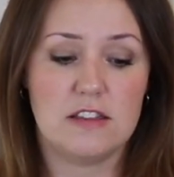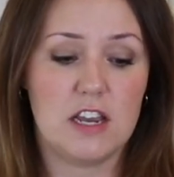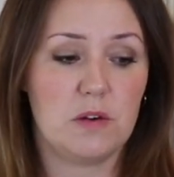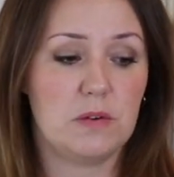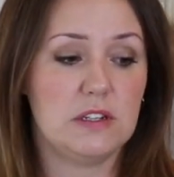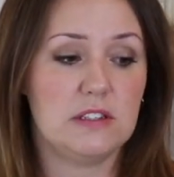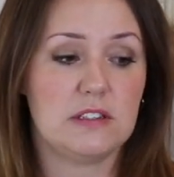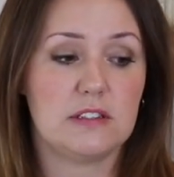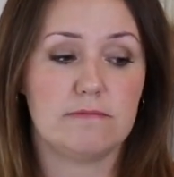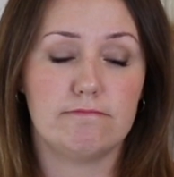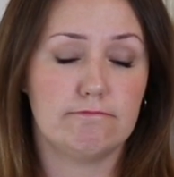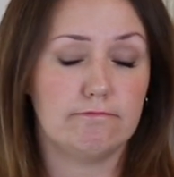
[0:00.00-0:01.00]

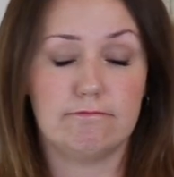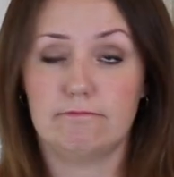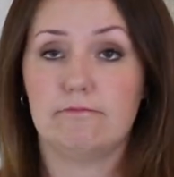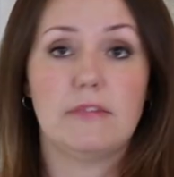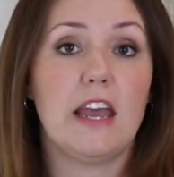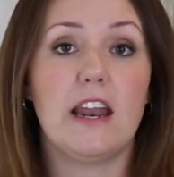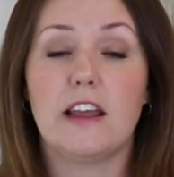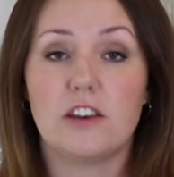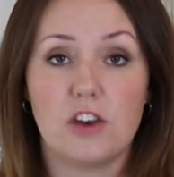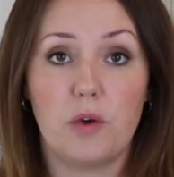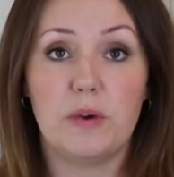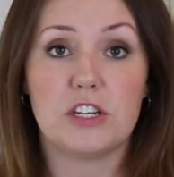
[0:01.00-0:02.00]
It
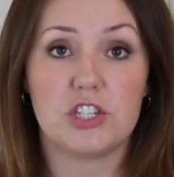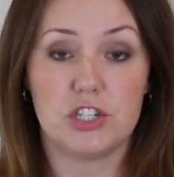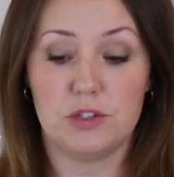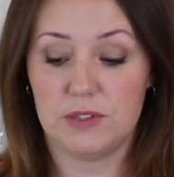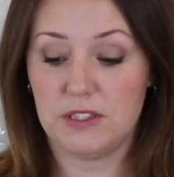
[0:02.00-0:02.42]
had no issues.